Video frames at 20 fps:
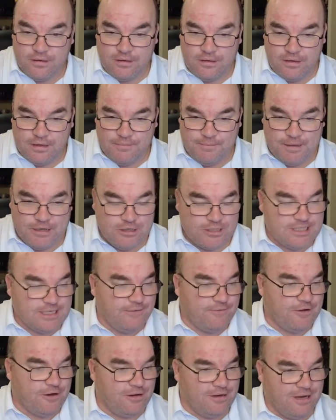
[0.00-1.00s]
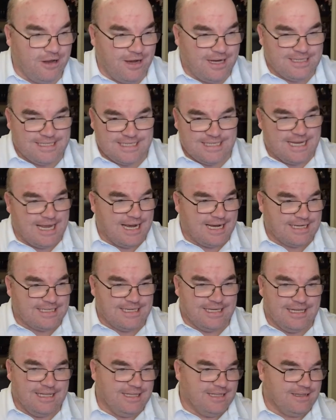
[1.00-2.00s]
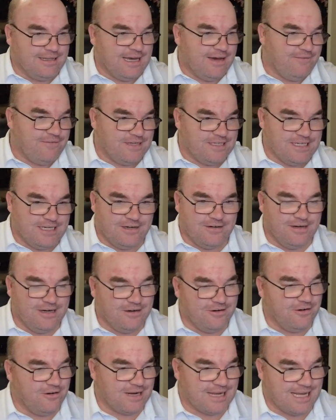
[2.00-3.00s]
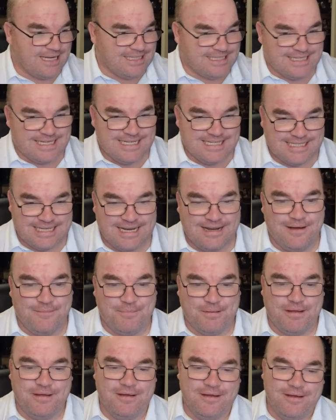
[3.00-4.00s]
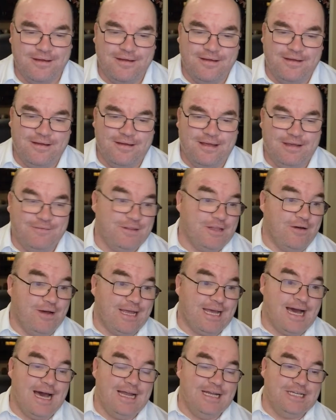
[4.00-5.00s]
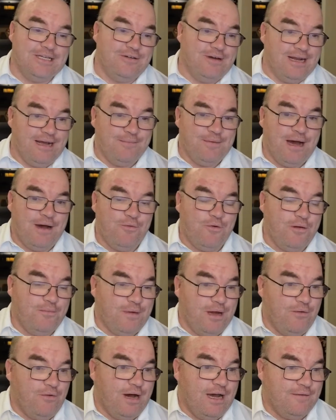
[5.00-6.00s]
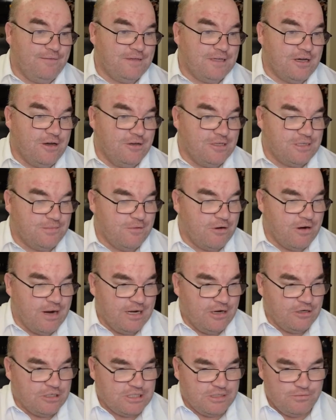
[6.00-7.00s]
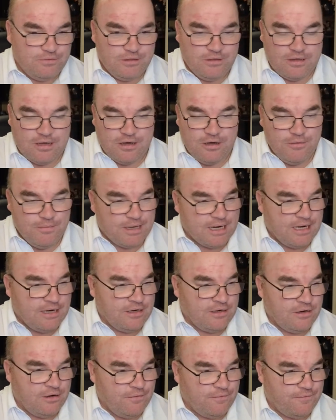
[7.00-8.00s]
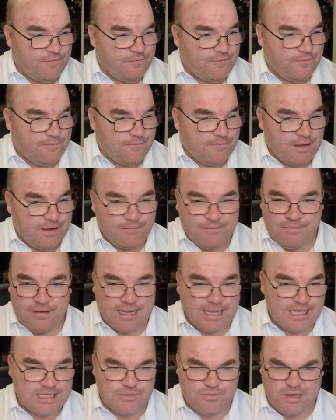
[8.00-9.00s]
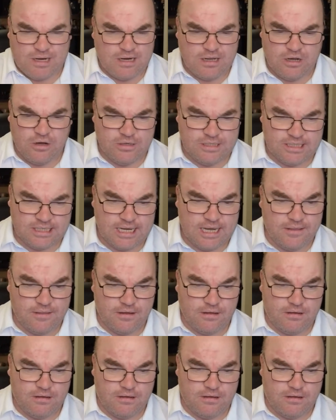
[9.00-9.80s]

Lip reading: because they've got nice snacks and a little cafeteria or canteen set up, even though I can't do it. I want my wife to go tomorrow. I know she will go, but I don't know if... I guess we're going to go together.